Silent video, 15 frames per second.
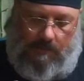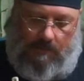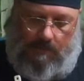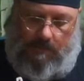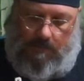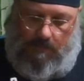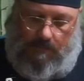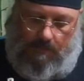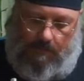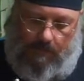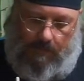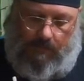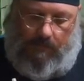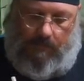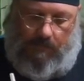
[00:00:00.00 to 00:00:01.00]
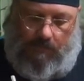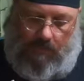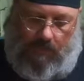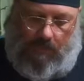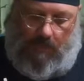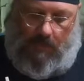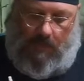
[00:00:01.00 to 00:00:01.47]

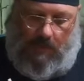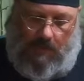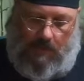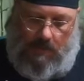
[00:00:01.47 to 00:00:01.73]
(no one is talking)